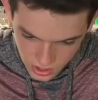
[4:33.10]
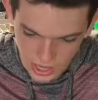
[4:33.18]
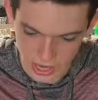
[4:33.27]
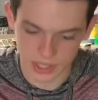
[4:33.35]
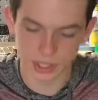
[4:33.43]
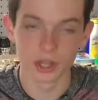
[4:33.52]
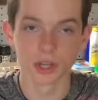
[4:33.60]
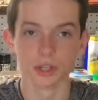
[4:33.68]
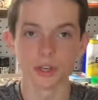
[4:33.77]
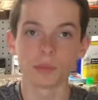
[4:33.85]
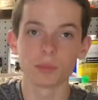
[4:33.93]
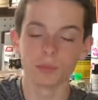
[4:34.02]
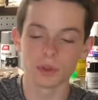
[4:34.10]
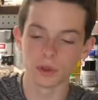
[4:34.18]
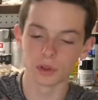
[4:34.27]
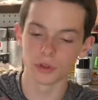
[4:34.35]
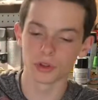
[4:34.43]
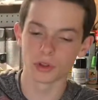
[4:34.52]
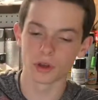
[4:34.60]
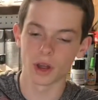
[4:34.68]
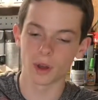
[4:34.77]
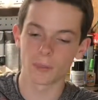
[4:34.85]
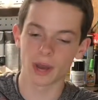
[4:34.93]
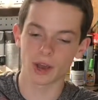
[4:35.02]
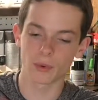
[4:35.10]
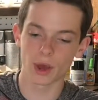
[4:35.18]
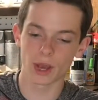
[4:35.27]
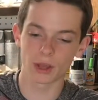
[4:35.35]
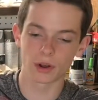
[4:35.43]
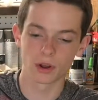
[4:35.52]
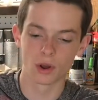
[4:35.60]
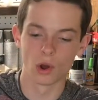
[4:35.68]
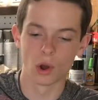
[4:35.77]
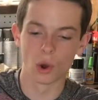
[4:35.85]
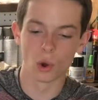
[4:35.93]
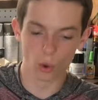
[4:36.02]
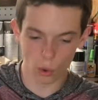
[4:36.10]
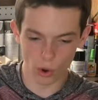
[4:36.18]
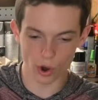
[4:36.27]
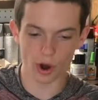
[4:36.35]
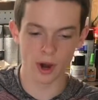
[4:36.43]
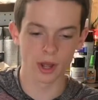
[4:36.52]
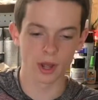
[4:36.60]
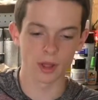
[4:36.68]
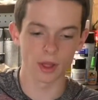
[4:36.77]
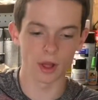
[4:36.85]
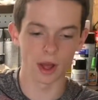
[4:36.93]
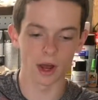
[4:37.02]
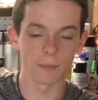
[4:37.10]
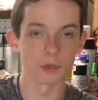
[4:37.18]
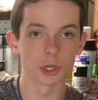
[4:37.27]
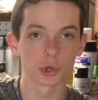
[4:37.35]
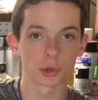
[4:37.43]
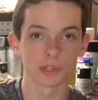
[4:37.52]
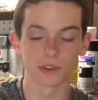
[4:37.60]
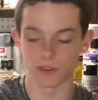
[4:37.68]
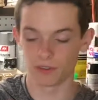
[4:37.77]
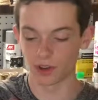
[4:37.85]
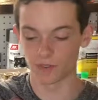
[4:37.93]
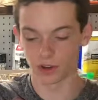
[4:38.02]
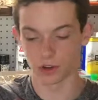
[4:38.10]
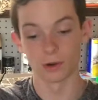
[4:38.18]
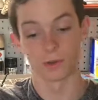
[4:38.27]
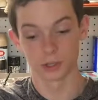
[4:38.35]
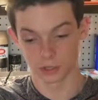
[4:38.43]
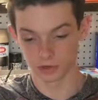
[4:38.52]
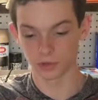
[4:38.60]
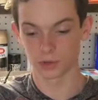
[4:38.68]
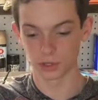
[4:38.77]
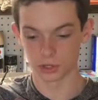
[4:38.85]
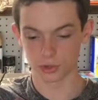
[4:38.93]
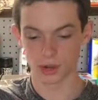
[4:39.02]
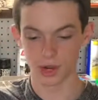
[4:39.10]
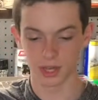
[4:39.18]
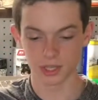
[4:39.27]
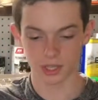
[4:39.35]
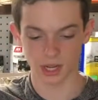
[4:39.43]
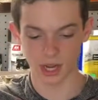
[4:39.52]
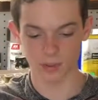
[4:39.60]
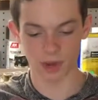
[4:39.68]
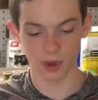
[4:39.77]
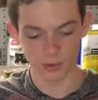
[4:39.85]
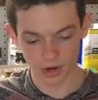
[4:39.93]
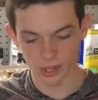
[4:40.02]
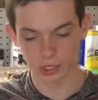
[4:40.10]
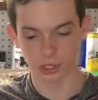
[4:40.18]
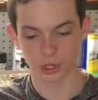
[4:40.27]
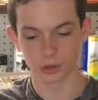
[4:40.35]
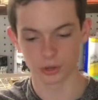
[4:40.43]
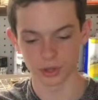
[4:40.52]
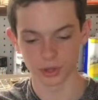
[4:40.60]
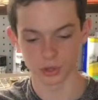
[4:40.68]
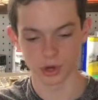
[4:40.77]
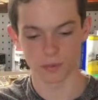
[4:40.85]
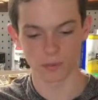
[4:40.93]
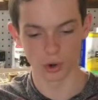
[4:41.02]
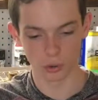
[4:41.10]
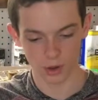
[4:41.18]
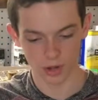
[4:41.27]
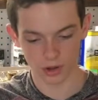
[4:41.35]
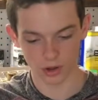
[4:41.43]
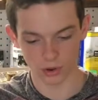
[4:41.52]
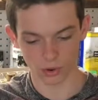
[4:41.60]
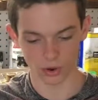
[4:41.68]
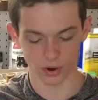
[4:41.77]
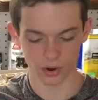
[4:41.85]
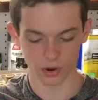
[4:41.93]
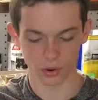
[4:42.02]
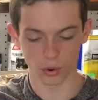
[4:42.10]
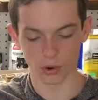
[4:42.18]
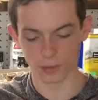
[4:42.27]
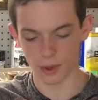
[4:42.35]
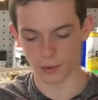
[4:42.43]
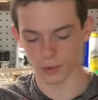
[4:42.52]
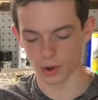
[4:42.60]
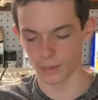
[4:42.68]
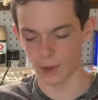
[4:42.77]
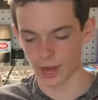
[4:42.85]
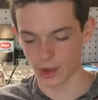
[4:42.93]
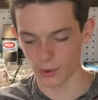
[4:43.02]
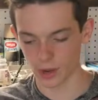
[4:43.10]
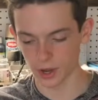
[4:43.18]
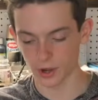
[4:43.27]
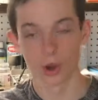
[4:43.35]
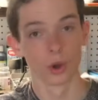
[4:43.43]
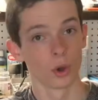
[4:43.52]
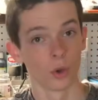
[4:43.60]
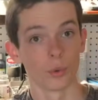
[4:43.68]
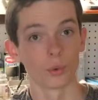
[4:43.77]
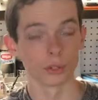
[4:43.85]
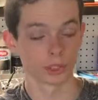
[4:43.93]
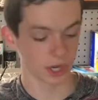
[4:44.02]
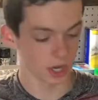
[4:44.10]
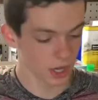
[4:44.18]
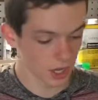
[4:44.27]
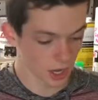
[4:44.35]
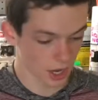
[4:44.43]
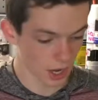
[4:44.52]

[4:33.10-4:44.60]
Yes, so you can do the pack wagon or the short 75 on here, which is quite nice. I'll probably just go with the straight Puma or maybe one pack wagon. We'll see.